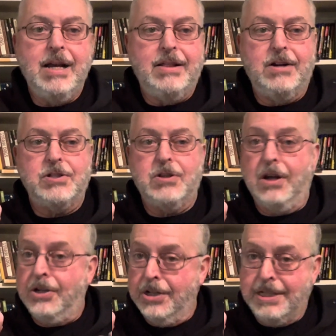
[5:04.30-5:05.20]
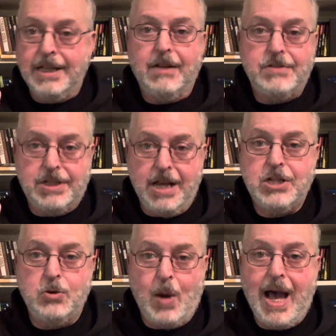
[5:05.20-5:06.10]
There's a good deal of
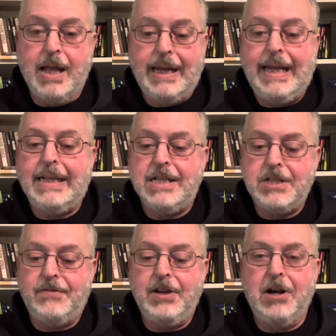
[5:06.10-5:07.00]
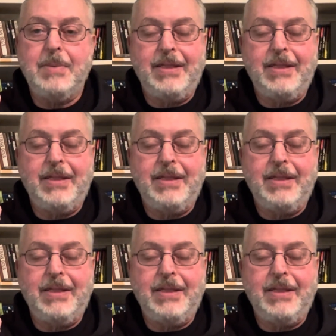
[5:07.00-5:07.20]
sexuality in this film.